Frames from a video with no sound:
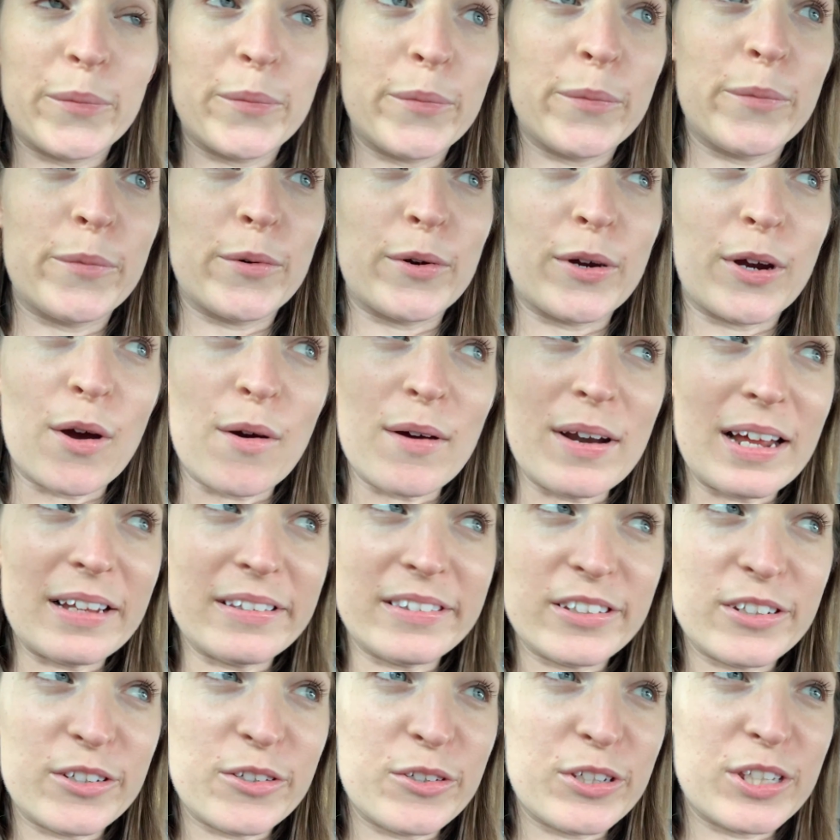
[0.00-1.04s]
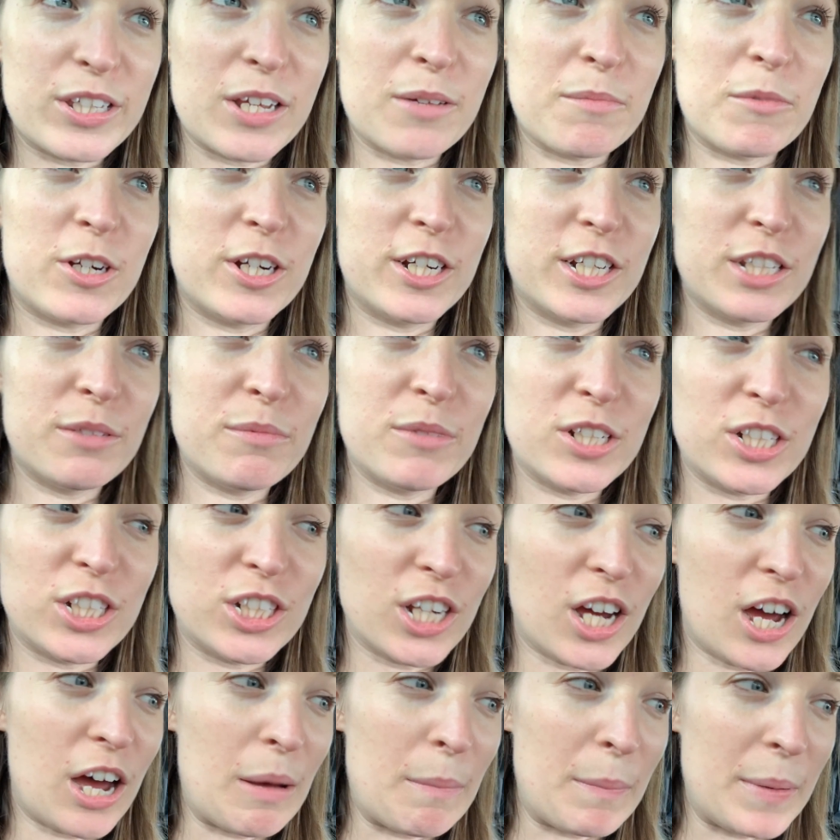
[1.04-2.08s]
We're going out to do some Christmas
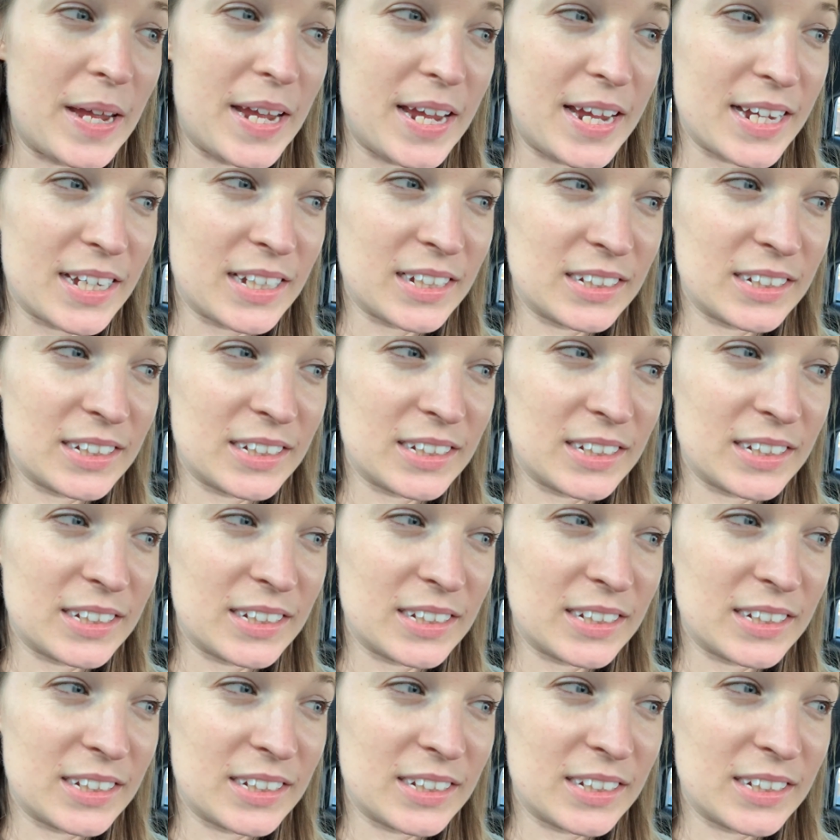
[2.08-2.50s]
shopping.